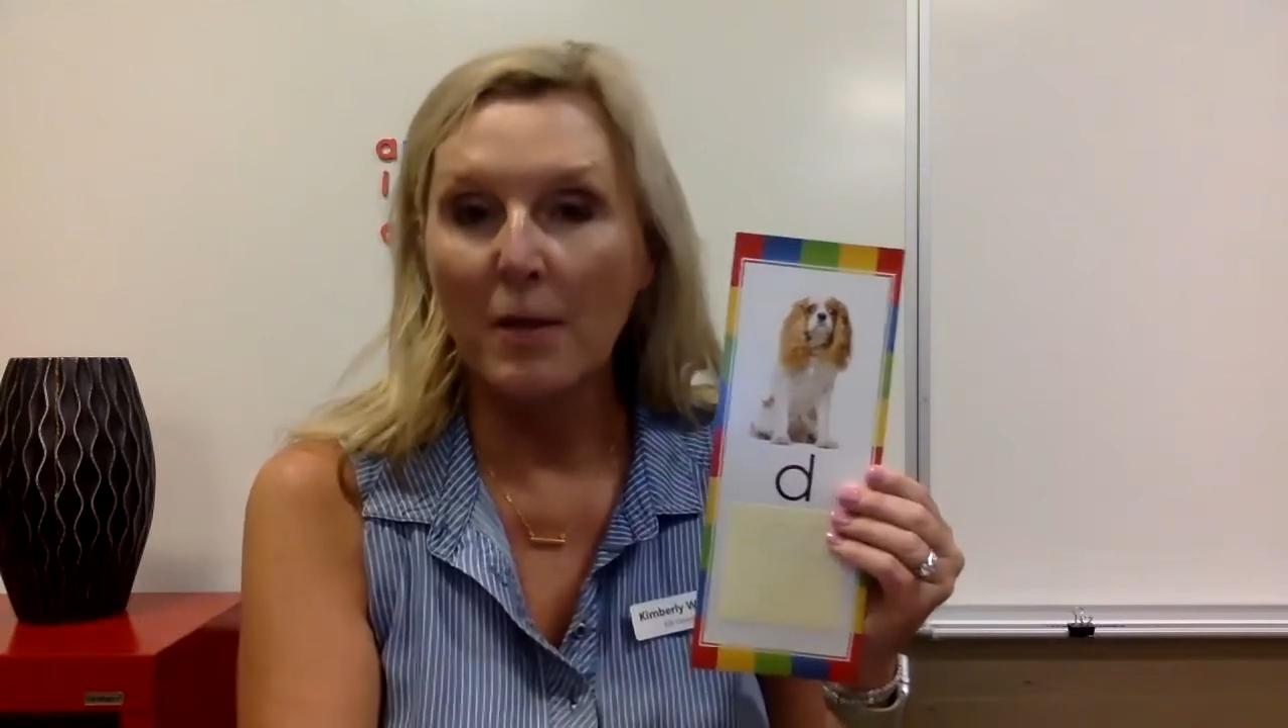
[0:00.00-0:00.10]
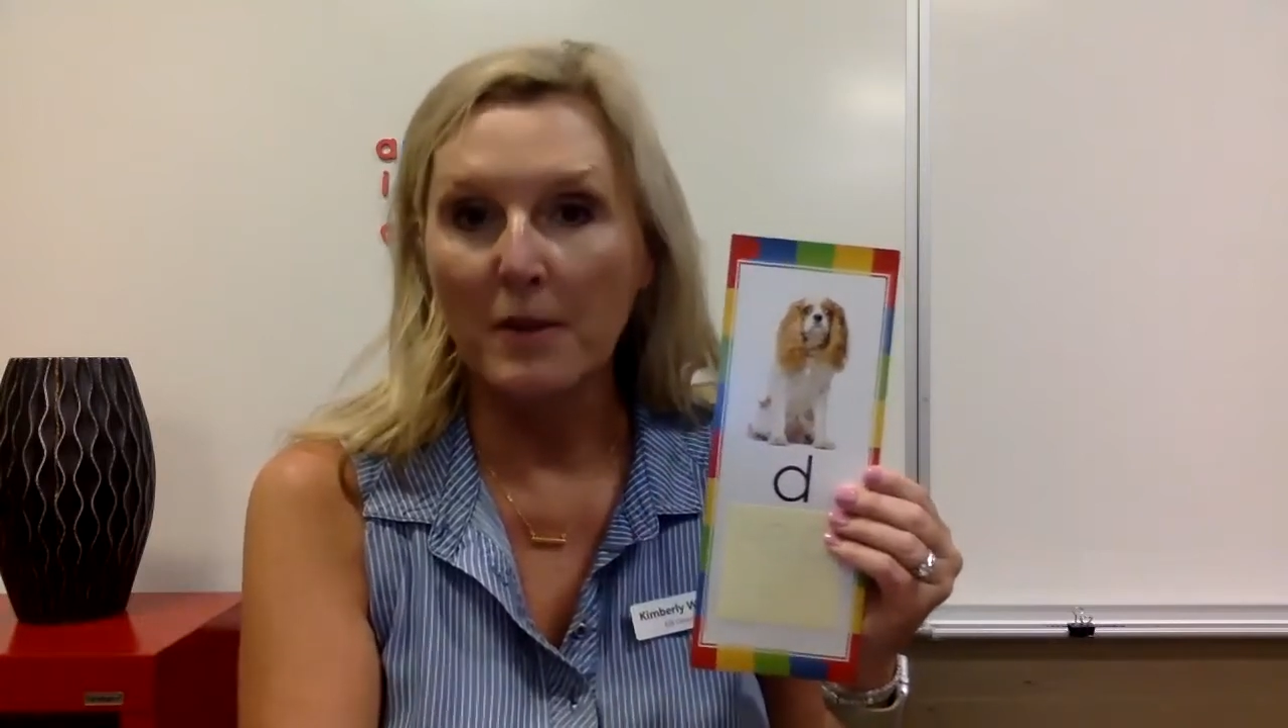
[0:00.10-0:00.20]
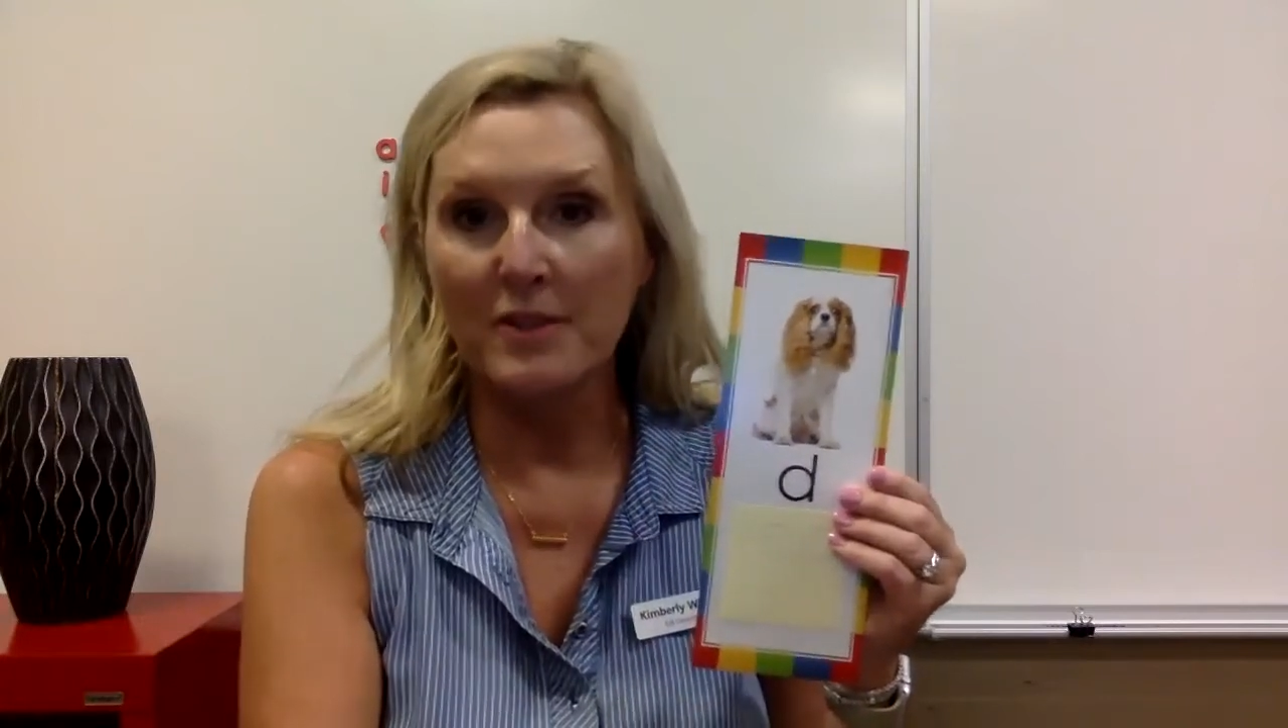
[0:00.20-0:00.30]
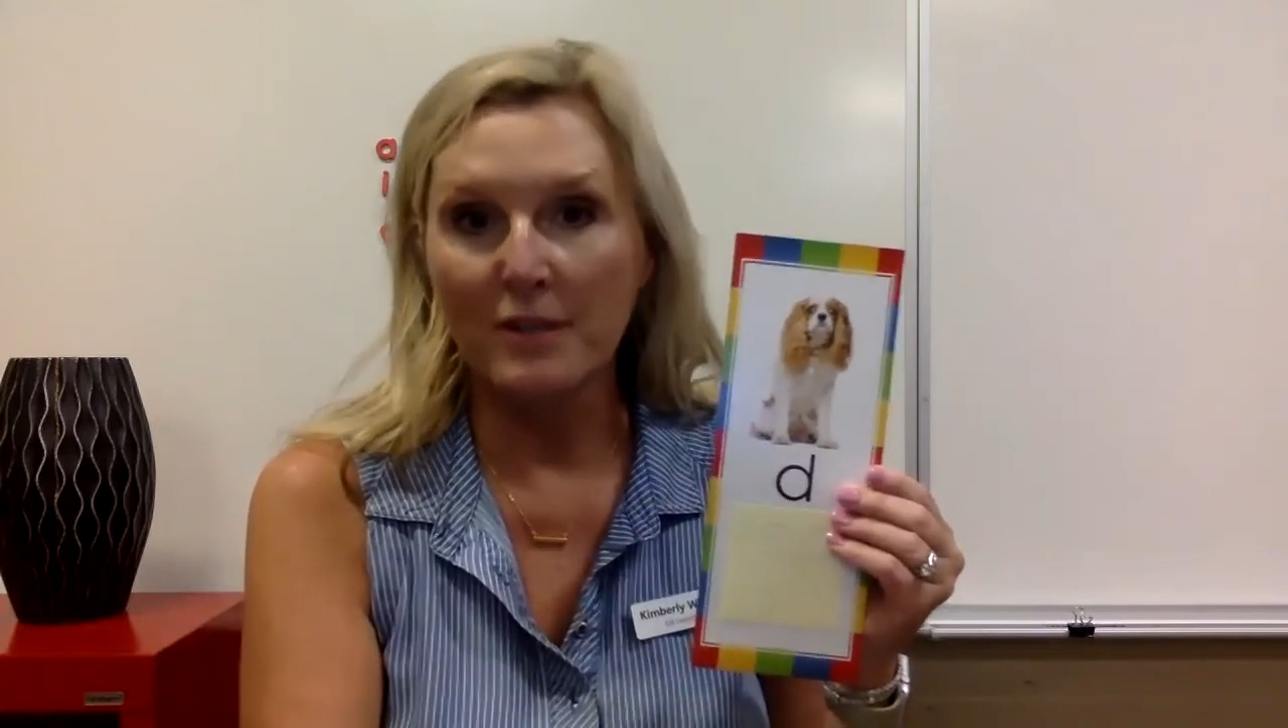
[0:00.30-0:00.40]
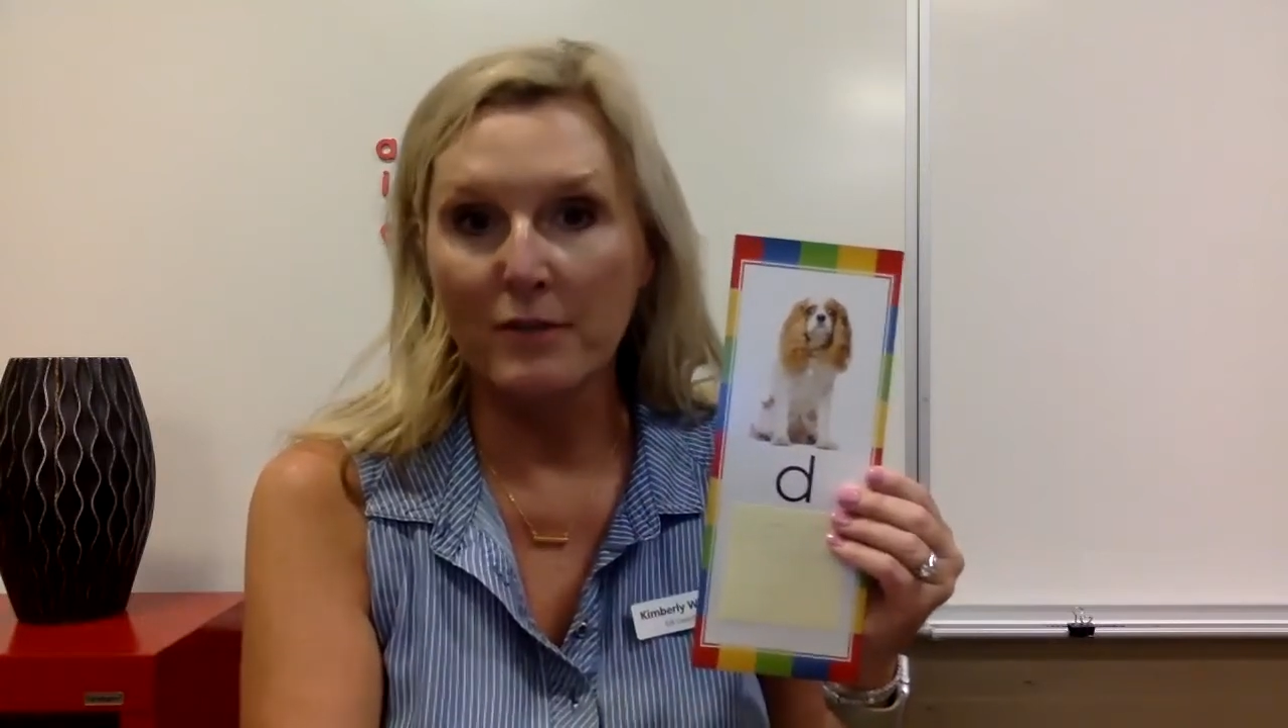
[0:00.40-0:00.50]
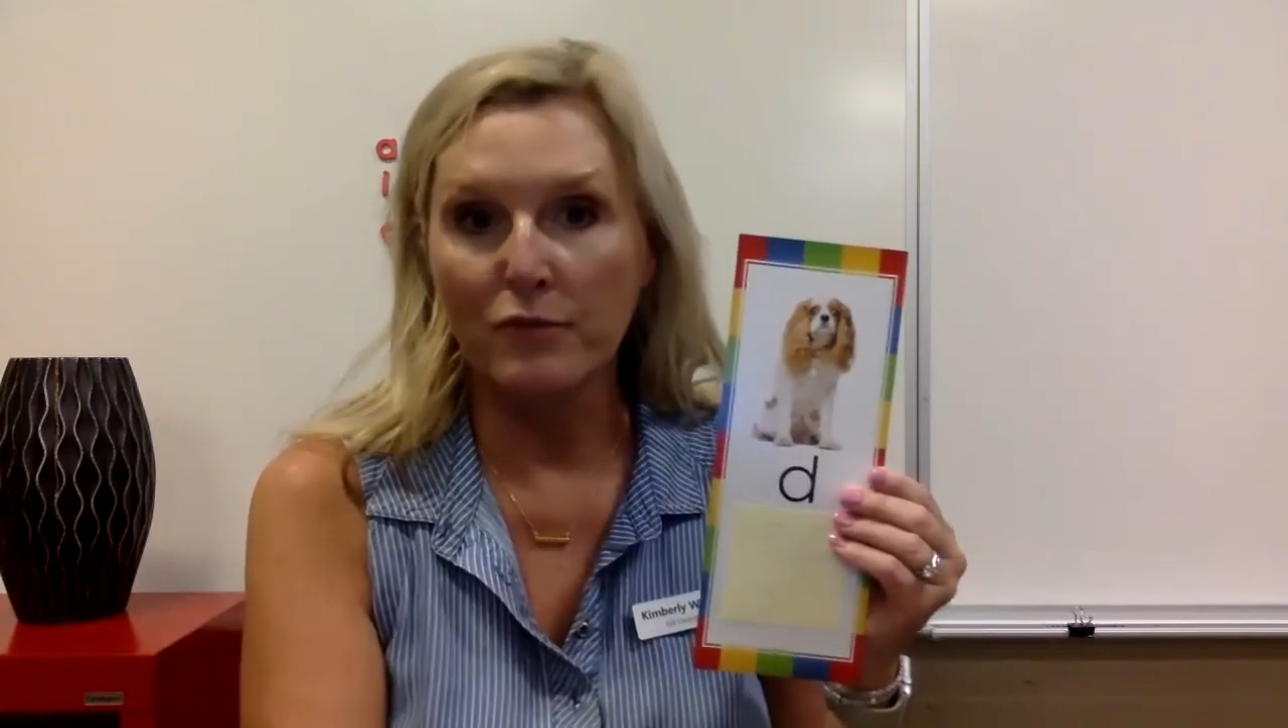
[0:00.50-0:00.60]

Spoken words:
ourselves